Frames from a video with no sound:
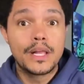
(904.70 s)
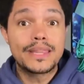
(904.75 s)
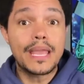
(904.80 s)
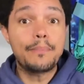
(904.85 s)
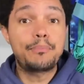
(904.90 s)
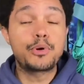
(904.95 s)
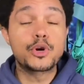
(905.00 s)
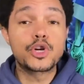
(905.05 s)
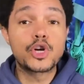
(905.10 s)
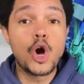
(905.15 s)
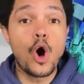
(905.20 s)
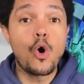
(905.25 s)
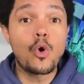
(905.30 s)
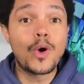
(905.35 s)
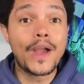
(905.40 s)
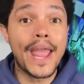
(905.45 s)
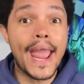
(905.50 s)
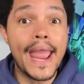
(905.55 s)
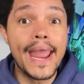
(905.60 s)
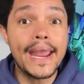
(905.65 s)
They put
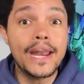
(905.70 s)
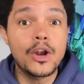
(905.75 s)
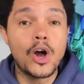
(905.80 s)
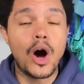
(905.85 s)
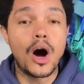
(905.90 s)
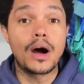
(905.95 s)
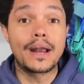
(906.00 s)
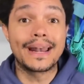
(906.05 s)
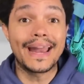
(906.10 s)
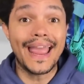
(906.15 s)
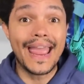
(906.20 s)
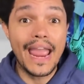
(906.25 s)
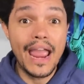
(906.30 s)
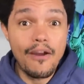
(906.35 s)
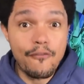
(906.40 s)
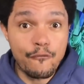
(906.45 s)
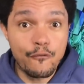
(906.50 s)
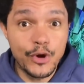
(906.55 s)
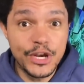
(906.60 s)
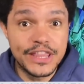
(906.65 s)
cocaine on
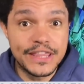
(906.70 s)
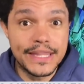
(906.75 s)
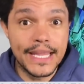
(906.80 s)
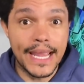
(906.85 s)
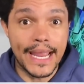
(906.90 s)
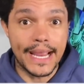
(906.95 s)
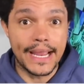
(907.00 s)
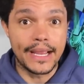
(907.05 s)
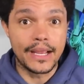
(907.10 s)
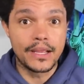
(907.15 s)
everything.